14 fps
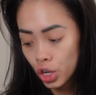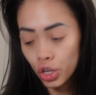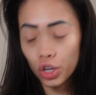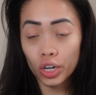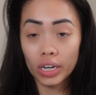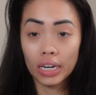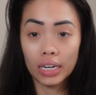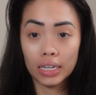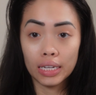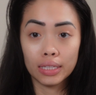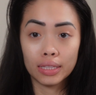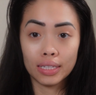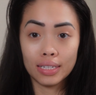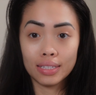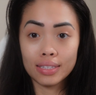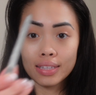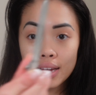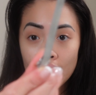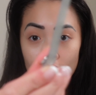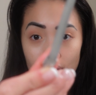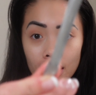You're gonna need these
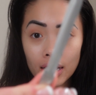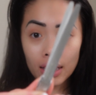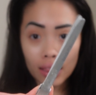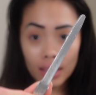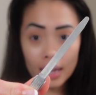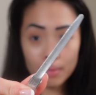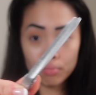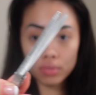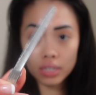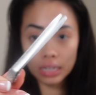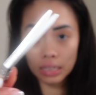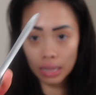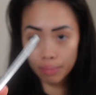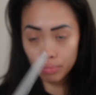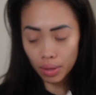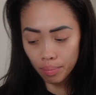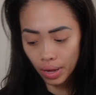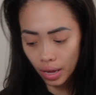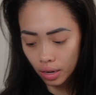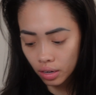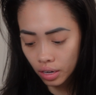clips to clip them
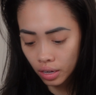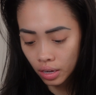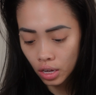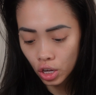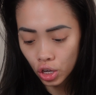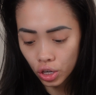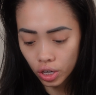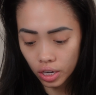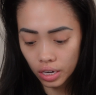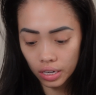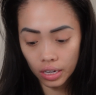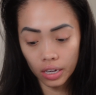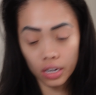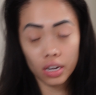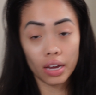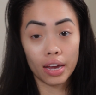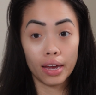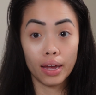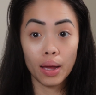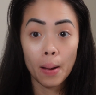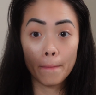in. You're gonna need
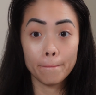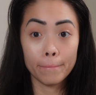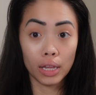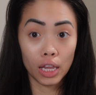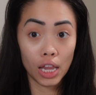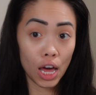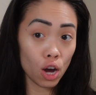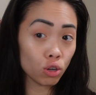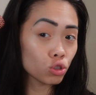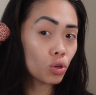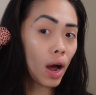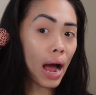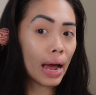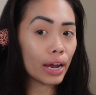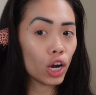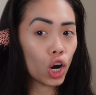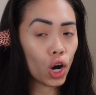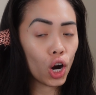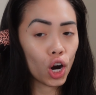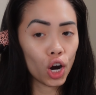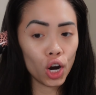a blow
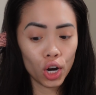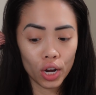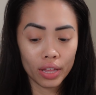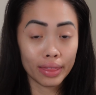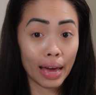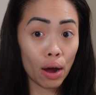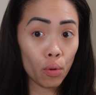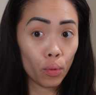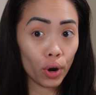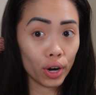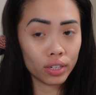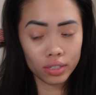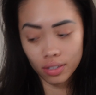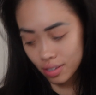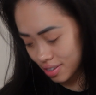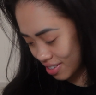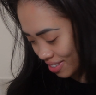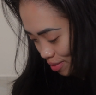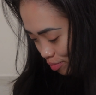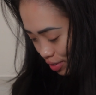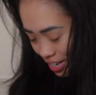dryer. That
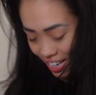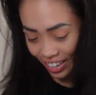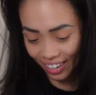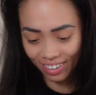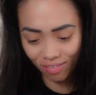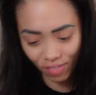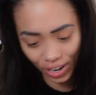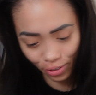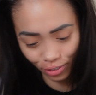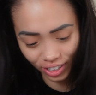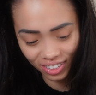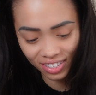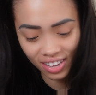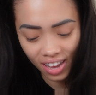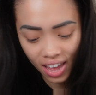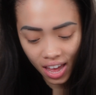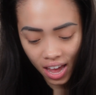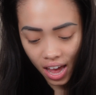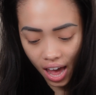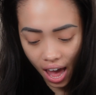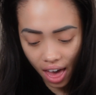works. I'm kidding, mine works.
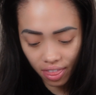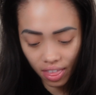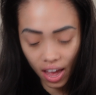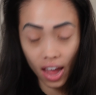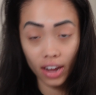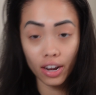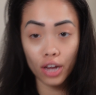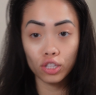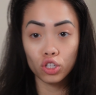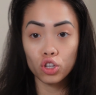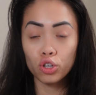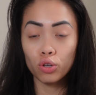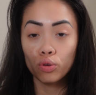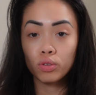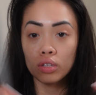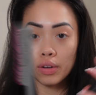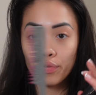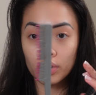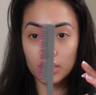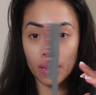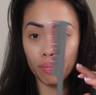And then 2
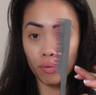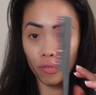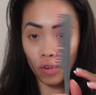different type of